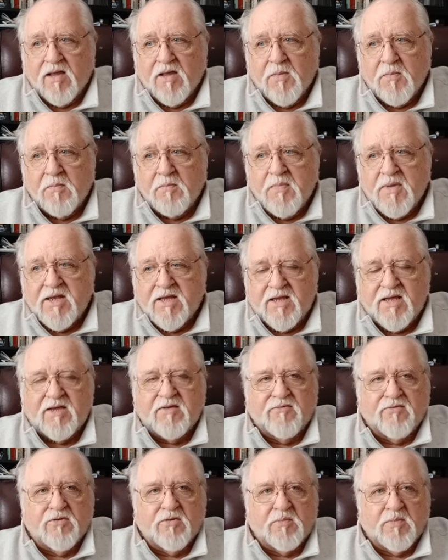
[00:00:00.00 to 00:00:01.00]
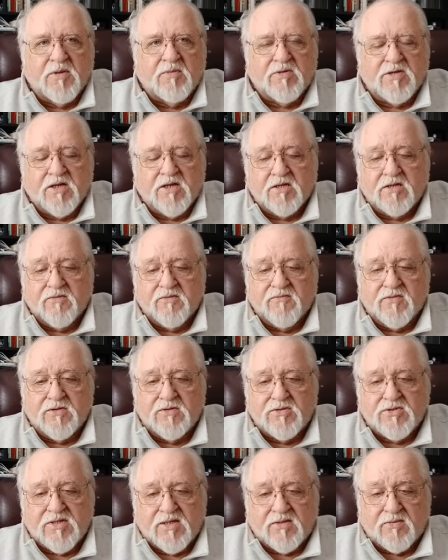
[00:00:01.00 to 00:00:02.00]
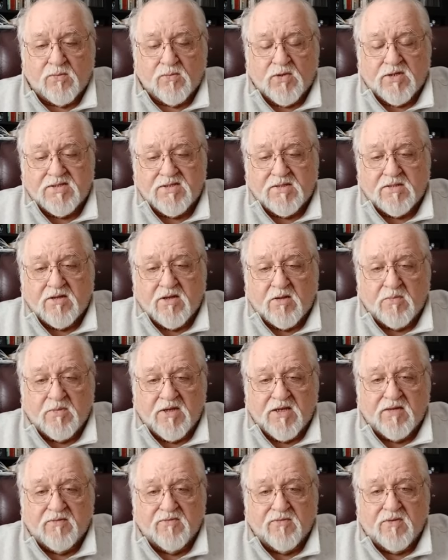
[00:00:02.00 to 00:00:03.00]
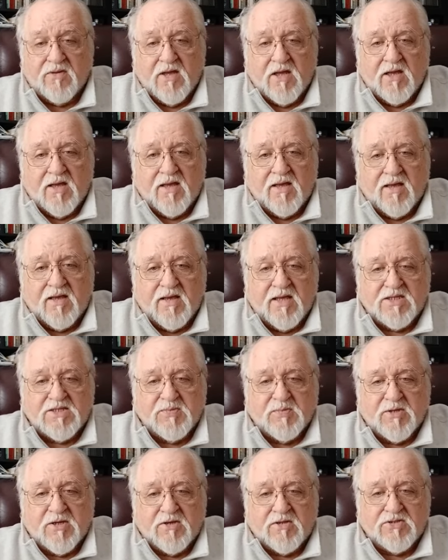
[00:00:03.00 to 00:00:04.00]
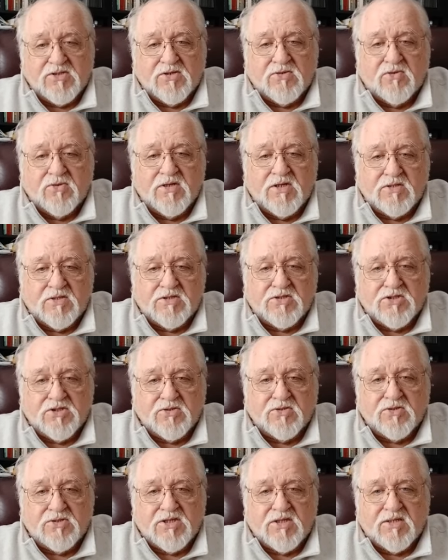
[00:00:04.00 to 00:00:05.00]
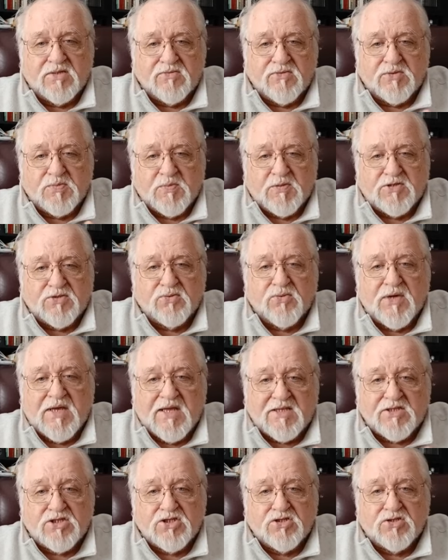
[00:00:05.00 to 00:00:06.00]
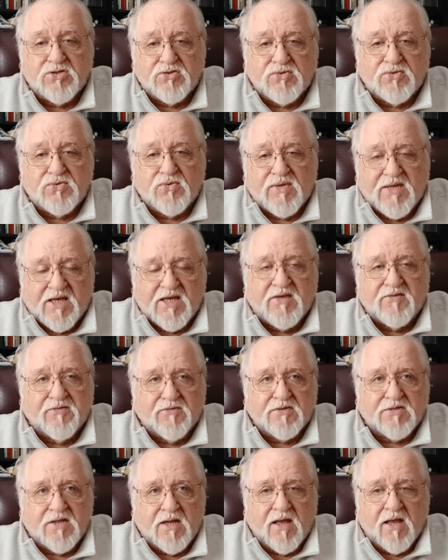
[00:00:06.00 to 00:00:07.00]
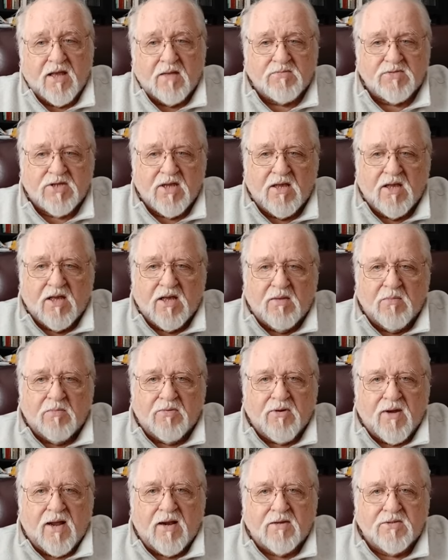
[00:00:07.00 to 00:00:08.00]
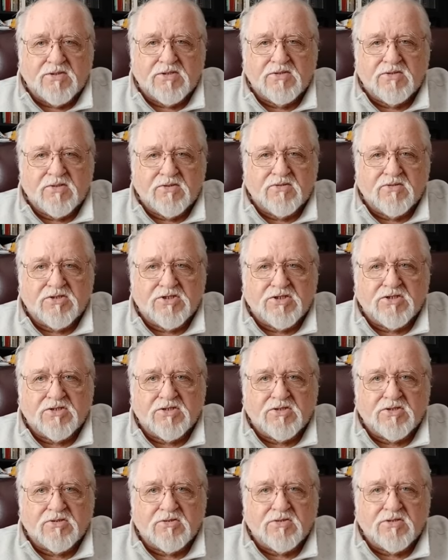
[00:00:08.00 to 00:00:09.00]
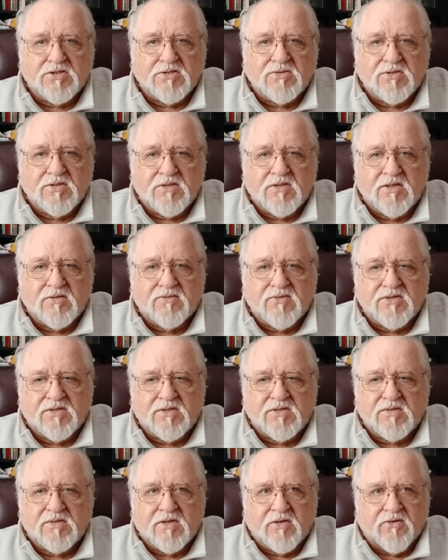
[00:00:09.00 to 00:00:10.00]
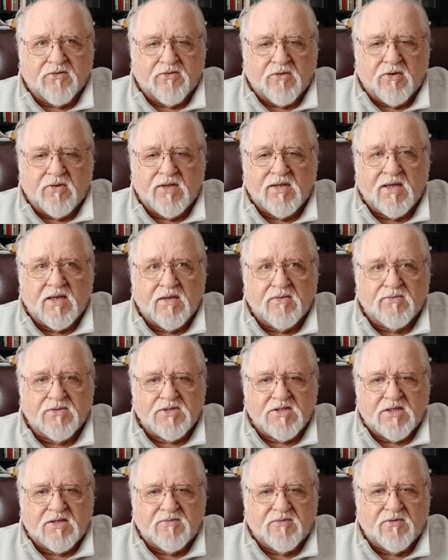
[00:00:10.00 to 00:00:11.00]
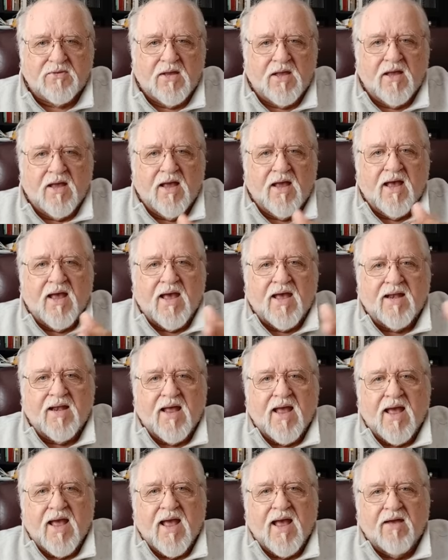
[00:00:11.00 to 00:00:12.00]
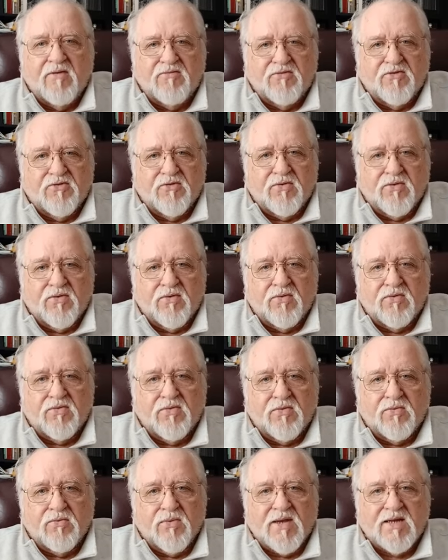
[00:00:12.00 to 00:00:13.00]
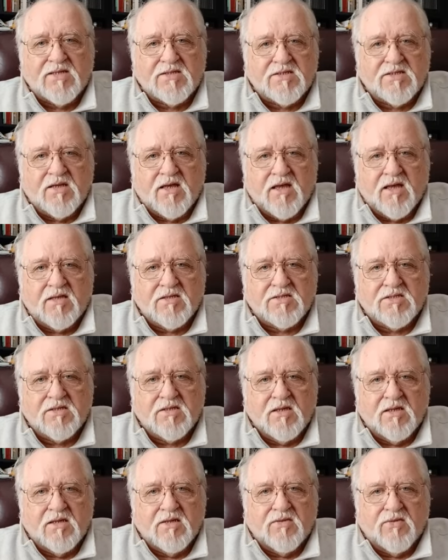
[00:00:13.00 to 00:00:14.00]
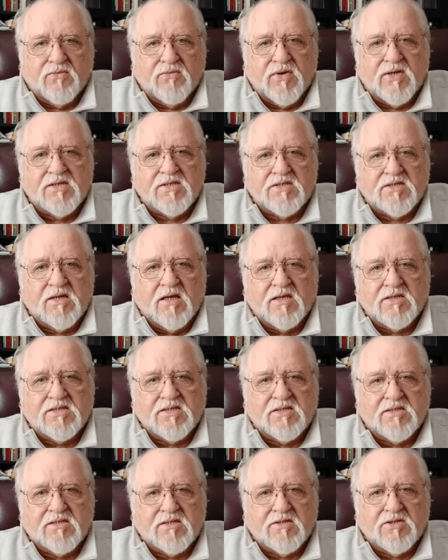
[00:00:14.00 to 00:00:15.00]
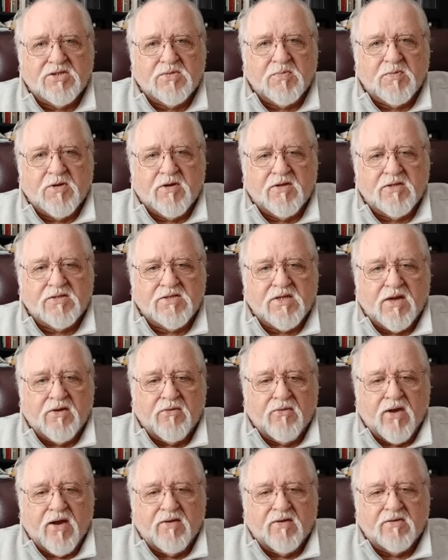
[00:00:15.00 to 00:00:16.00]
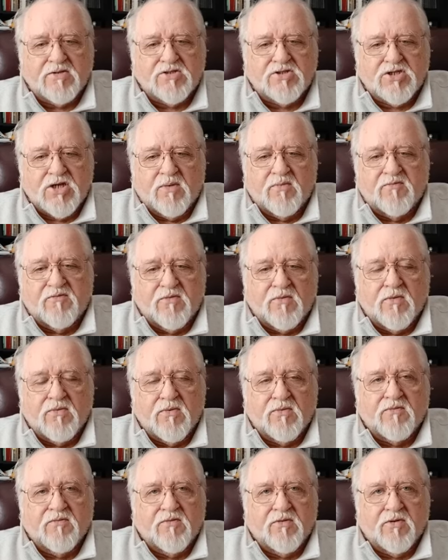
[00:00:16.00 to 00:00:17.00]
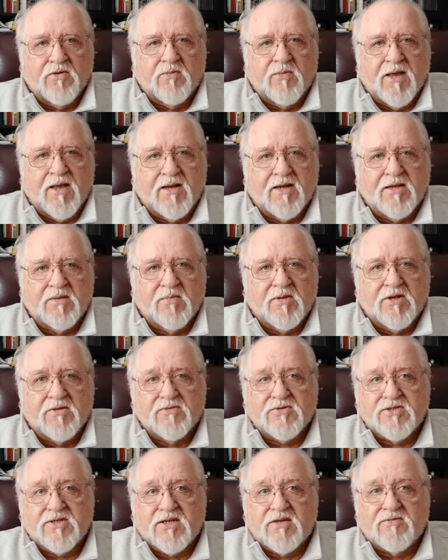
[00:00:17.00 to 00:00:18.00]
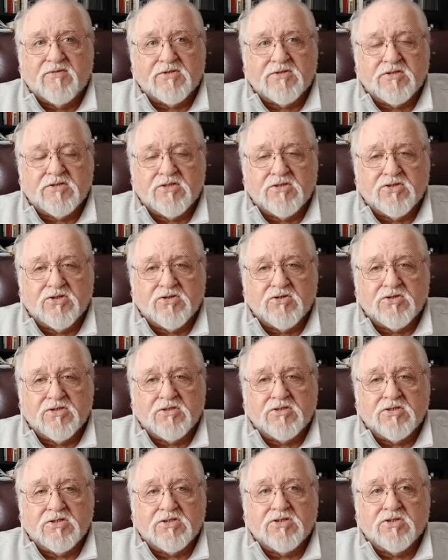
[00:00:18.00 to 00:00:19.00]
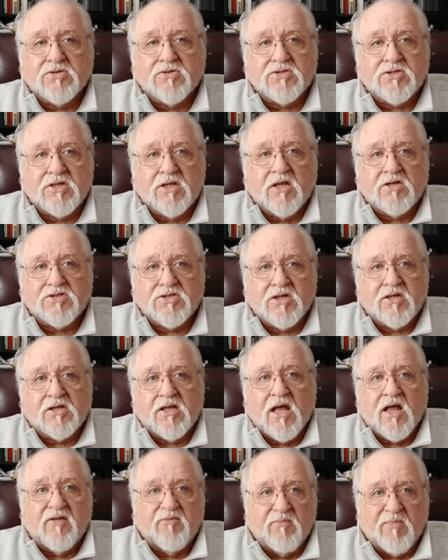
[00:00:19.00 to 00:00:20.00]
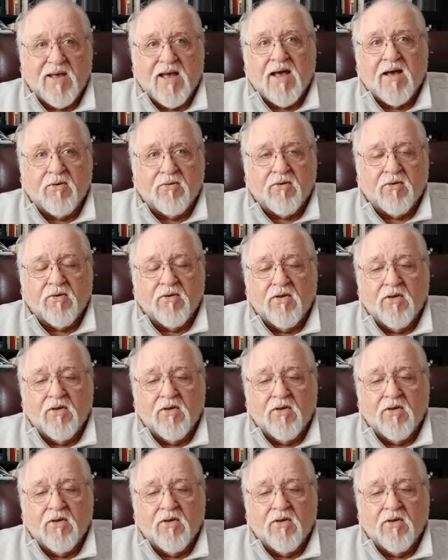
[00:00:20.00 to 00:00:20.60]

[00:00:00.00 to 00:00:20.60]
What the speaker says: Medieval, people get confused. They go, what is it called medieval? It's because according to the church, it was between two evil times. Prior to the Christian church, it was controlling, it was evil. And after the Renaissance, The Renaissance is looked upon as a great jump forward for humanity, but it was evil to the church because the church lost a lot of power.